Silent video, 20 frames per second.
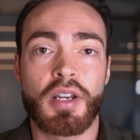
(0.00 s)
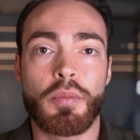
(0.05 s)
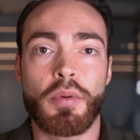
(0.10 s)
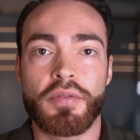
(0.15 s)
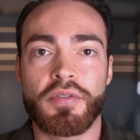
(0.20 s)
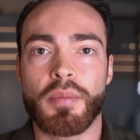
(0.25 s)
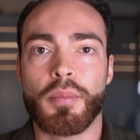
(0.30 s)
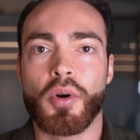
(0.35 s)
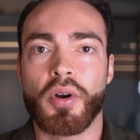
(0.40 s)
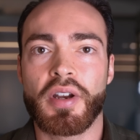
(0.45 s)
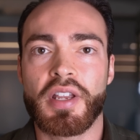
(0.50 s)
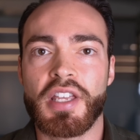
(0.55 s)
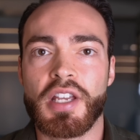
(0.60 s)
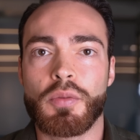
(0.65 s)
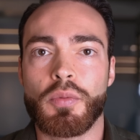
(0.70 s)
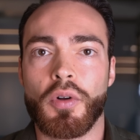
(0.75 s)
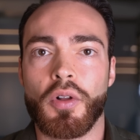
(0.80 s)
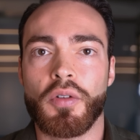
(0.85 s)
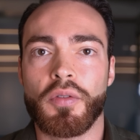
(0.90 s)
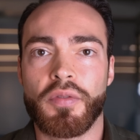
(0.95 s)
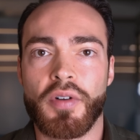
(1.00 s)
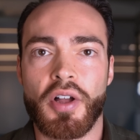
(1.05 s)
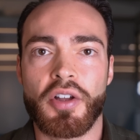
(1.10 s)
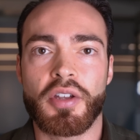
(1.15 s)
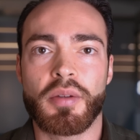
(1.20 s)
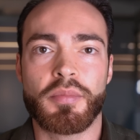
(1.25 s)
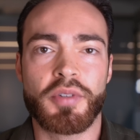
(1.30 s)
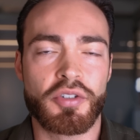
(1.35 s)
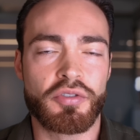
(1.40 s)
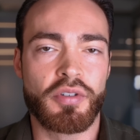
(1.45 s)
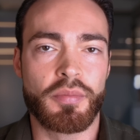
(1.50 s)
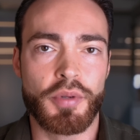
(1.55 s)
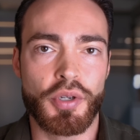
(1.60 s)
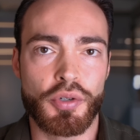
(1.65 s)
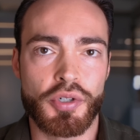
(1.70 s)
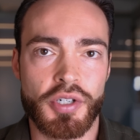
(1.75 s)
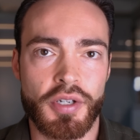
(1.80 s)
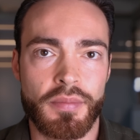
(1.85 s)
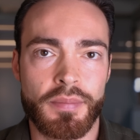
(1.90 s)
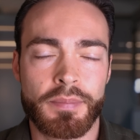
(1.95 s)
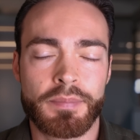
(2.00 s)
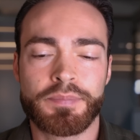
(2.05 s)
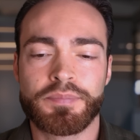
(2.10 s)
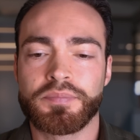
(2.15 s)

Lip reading: with the more equal volume distribution.